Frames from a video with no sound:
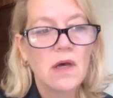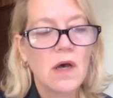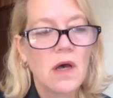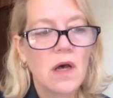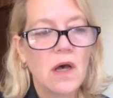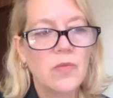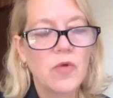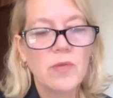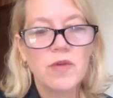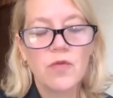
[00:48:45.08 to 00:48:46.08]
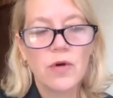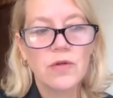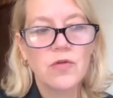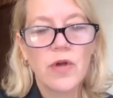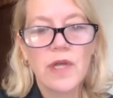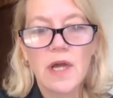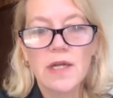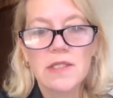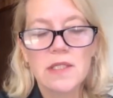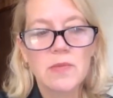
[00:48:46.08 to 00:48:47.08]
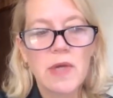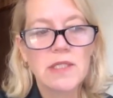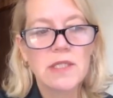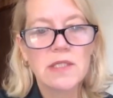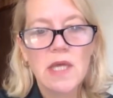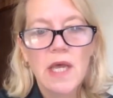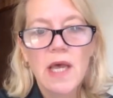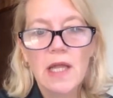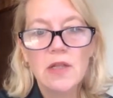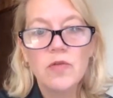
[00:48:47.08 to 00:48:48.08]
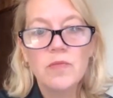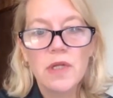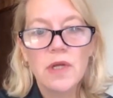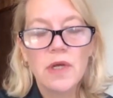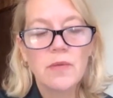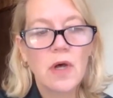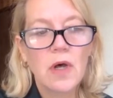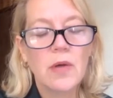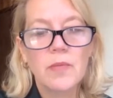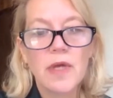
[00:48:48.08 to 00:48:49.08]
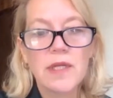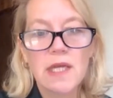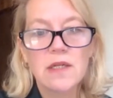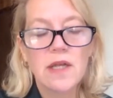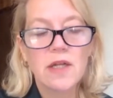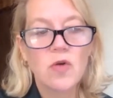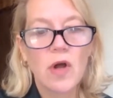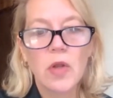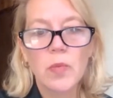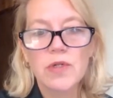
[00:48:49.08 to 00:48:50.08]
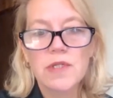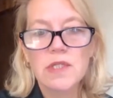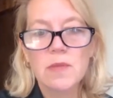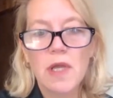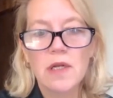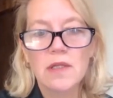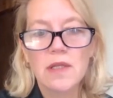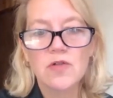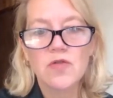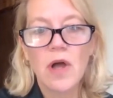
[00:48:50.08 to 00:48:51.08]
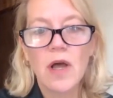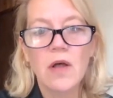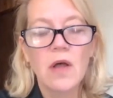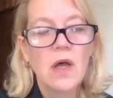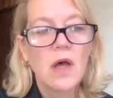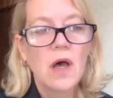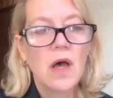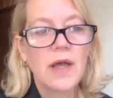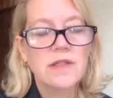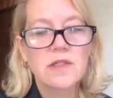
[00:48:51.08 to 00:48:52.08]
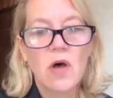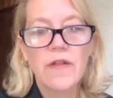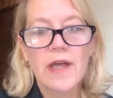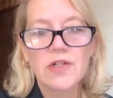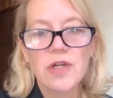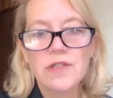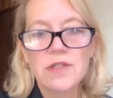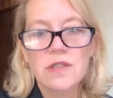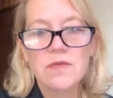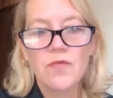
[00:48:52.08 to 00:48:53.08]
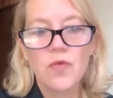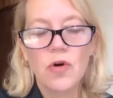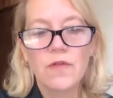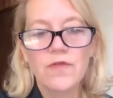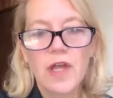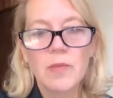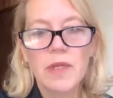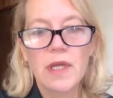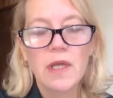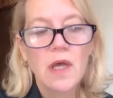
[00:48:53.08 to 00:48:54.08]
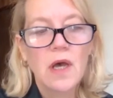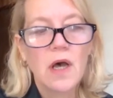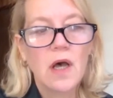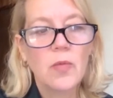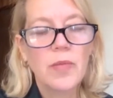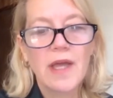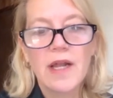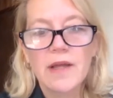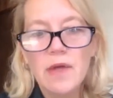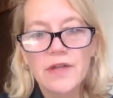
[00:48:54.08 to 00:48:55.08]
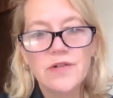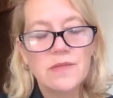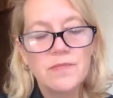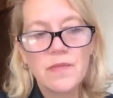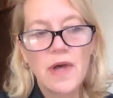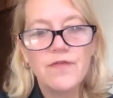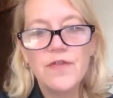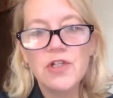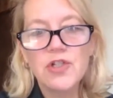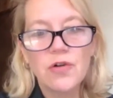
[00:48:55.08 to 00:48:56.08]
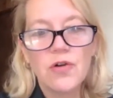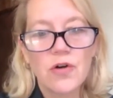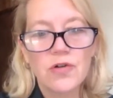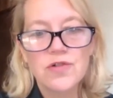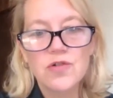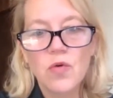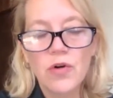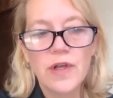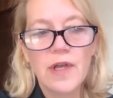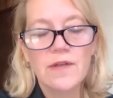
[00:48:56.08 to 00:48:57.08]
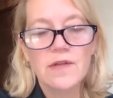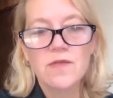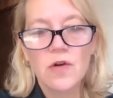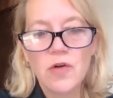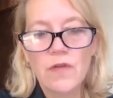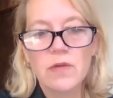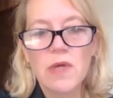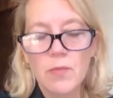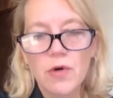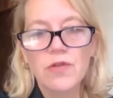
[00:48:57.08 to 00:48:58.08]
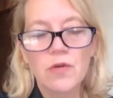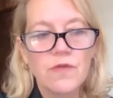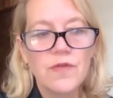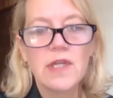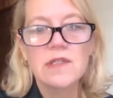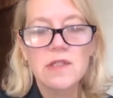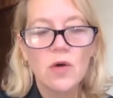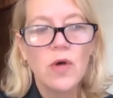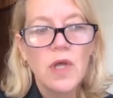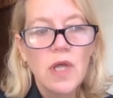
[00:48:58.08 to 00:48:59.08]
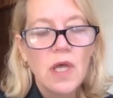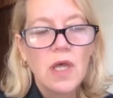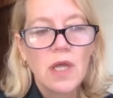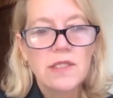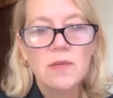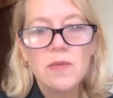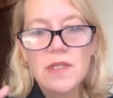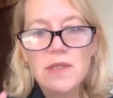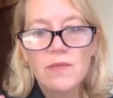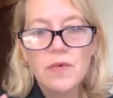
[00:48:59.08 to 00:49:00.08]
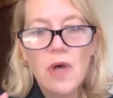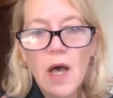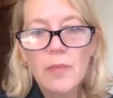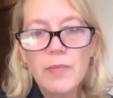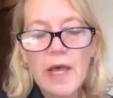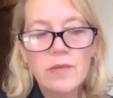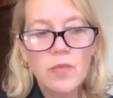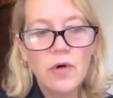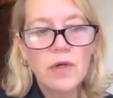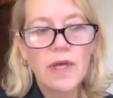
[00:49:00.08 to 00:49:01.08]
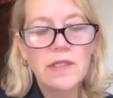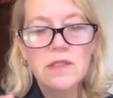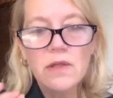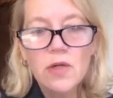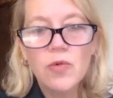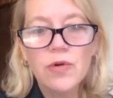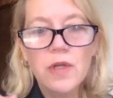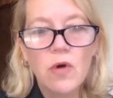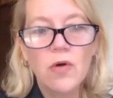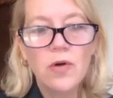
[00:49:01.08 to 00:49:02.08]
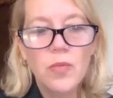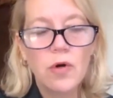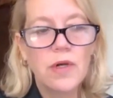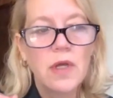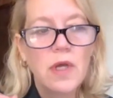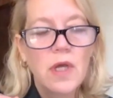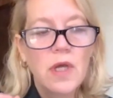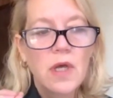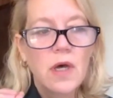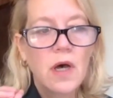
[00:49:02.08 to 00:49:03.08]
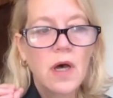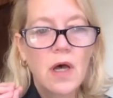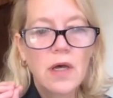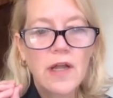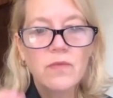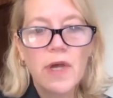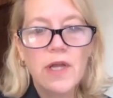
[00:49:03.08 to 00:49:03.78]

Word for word: um, right before Ukraine got its independence. And Ludmila um, attended that trial and participated in that trial and saw that justice for her family. Um, and I, will just, I featured her story and this photograph in my book, The Ravine. So it's a, it's a compact book. I deliberately wrote a book, uh, kind of